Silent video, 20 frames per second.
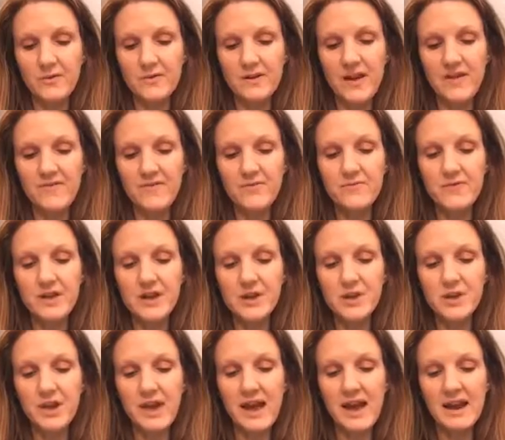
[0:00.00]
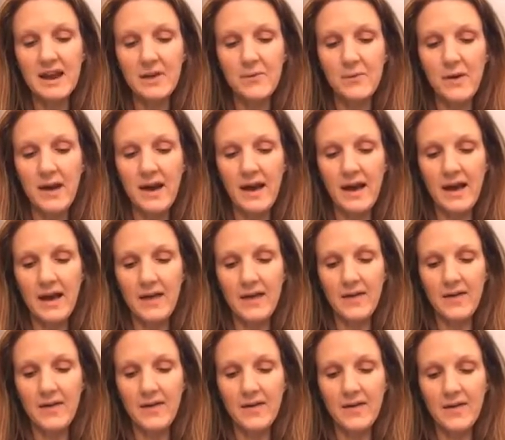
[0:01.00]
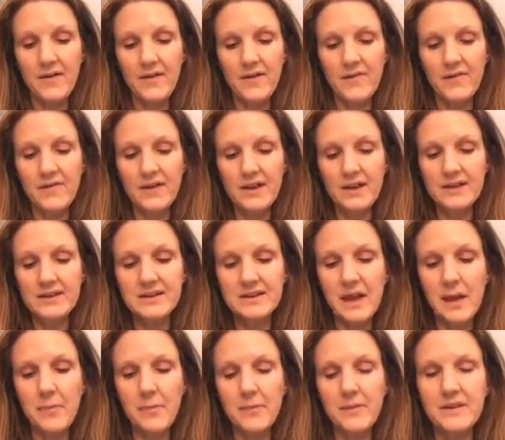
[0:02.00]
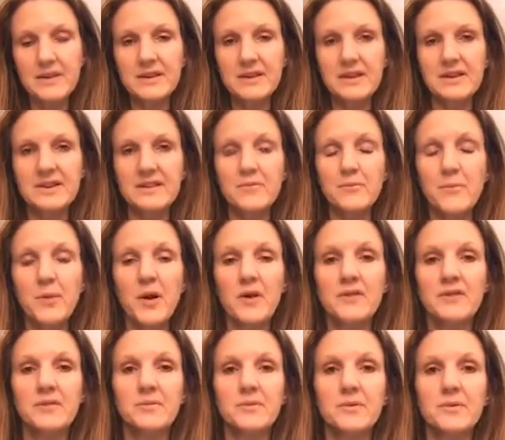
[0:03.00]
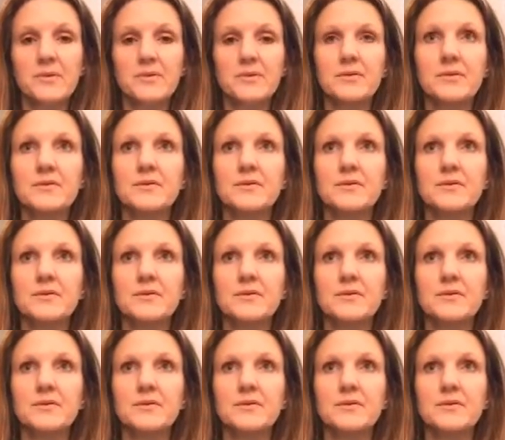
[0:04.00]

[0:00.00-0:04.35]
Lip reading: never reach anywhere, that contentment is impossible.